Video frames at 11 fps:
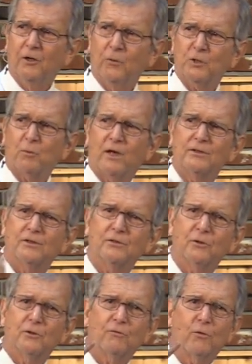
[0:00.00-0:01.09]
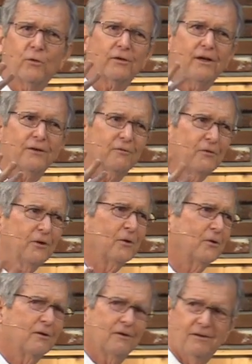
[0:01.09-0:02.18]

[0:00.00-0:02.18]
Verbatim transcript: Which brings us to the fourth kind of fear.